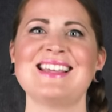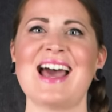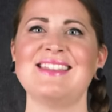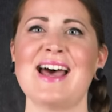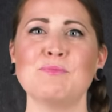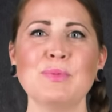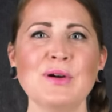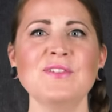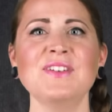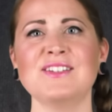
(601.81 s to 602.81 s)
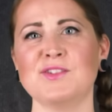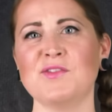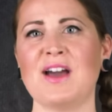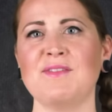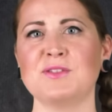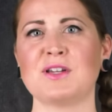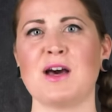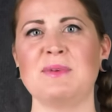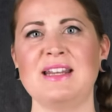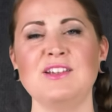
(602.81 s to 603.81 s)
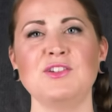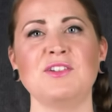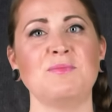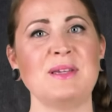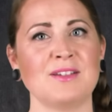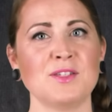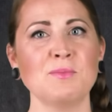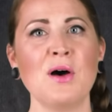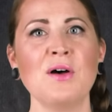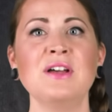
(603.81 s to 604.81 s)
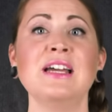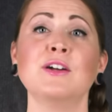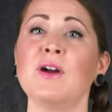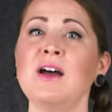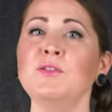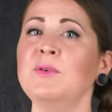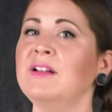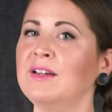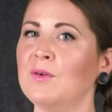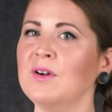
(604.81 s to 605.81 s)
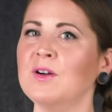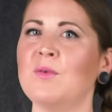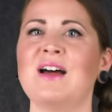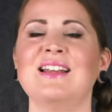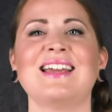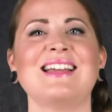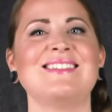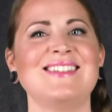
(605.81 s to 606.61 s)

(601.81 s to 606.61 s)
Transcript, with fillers: had that perfect survivor's combination of being small, ground-dwelling or aquatic, and